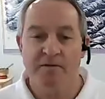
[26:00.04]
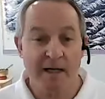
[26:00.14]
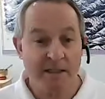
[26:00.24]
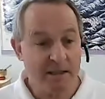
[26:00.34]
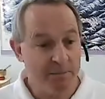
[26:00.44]

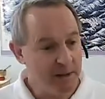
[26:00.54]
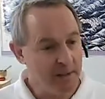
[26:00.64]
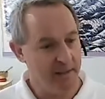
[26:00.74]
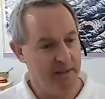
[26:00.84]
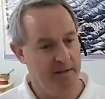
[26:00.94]

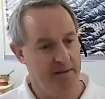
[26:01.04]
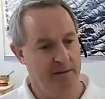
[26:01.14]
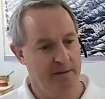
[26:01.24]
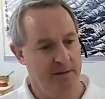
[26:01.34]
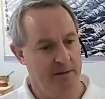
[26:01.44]
flexibility,
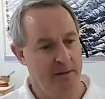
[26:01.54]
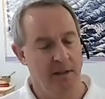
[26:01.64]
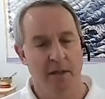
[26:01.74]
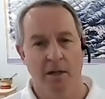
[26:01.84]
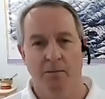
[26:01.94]

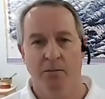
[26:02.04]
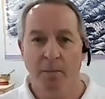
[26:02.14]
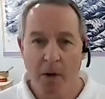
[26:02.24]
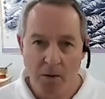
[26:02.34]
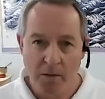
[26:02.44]

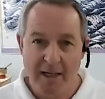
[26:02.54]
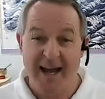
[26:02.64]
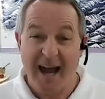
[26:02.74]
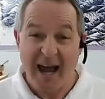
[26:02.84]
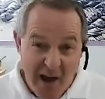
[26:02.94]
promote
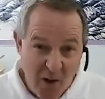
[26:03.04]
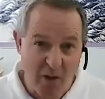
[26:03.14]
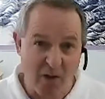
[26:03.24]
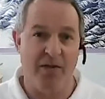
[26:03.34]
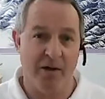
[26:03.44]

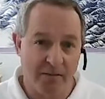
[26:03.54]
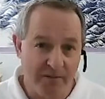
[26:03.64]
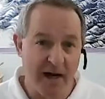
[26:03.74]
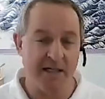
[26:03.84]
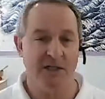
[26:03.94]
health of
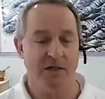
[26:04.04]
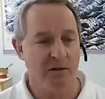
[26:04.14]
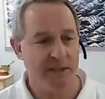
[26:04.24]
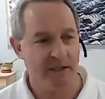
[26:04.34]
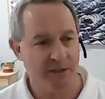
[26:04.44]

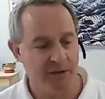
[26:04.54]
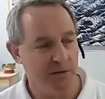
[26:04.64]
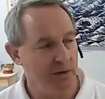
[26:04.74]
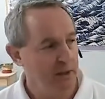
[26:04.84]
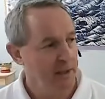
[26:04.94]
vascular tissue.
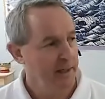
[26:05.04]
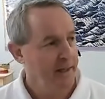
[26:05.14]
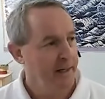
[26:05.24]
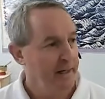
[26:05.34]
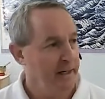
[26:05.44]

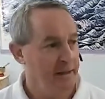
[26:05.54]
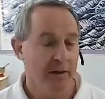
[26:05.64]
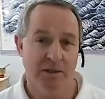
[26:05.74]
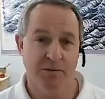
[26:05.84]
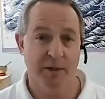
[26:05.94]
And, you
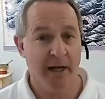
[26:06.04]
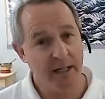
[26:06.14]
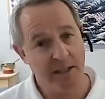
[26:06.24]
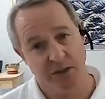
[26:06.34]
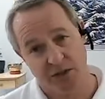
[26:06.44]
know, as we
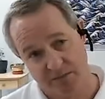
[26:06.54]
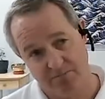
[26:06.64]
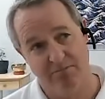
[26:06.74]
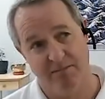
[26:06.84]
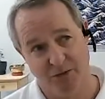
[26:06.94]
age,
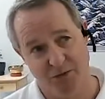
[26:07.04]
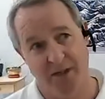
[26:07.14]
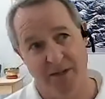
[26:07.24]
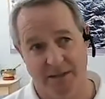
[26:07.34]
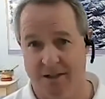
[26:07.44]
the
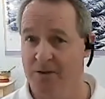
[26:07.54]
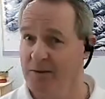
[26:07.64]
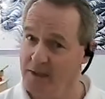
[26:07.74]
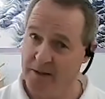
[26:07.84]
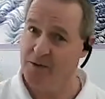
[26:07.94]
trend is to go
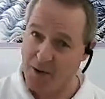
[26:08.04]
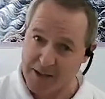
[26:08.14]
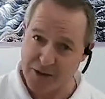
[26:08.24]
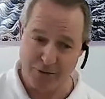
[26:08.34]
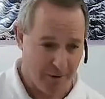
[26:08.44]
the other
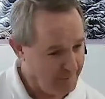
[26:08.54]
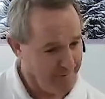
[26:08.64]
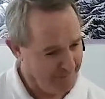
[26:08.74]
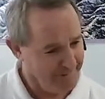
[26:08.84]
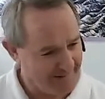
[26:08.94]
direction, right?
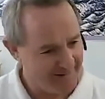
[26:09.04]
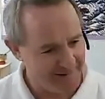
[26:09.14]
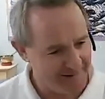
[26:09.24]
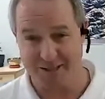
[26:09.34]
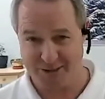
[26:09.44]
they,
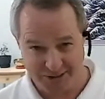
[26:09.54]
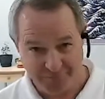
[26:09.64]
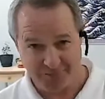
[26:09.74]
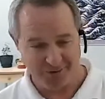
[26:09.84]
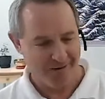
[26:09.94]
they get
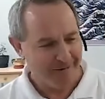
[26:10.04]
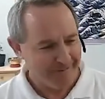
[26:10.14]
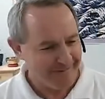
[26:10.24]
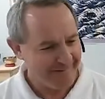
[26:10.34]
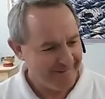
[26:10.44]
stiffer.
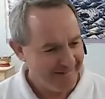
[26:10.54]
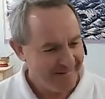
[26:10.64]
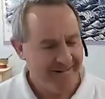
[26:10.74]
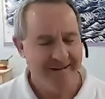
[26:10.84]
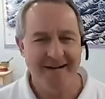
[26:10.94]

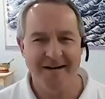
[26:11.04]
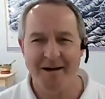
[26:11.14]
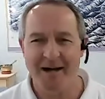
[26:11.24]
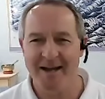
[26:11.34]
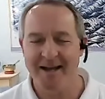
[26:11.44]

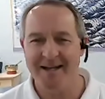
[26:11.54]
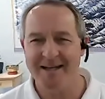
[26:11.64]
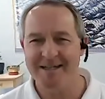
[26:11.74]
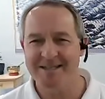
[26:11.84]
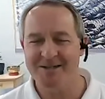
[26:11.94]
Uh, and,
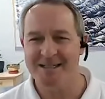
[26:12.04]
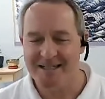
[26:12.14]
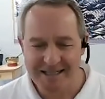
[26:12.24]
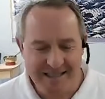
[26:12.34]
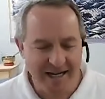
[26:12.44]
and so
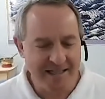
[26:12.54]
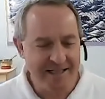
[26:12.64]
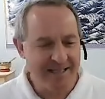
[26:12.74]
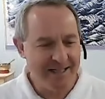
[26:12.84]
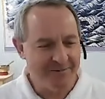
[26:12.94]
the, this
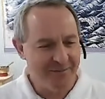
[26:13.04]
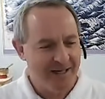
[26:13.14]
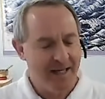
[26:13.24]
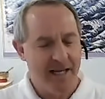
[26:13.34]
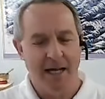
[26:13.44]
idea of
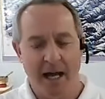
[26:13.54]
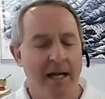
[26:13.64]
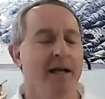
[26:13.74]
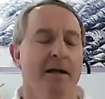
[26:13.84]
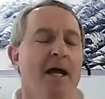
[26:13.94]

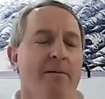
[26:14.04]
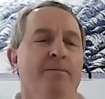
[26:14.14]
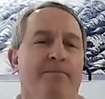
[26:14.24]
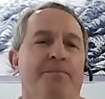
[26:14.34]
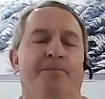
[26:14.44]
And, and